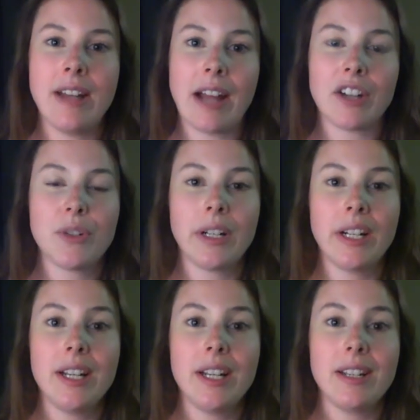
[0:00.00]

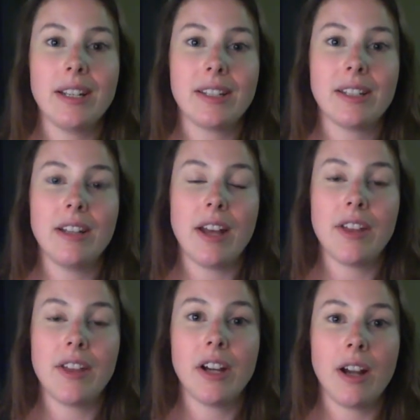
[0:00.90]
Actuary, is
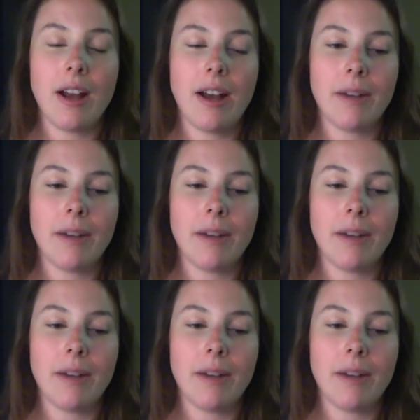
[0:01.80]
another